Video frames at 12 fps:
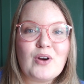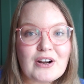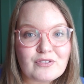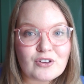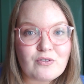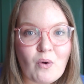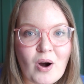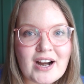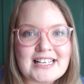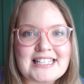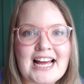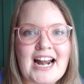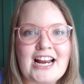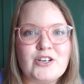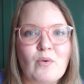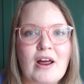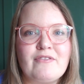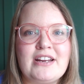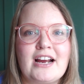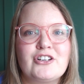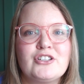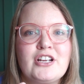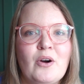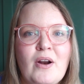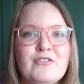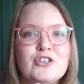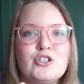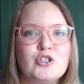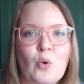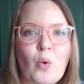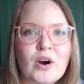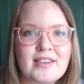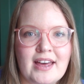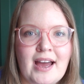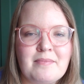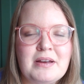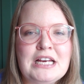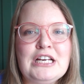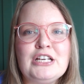grateful for is that I don't have to store them.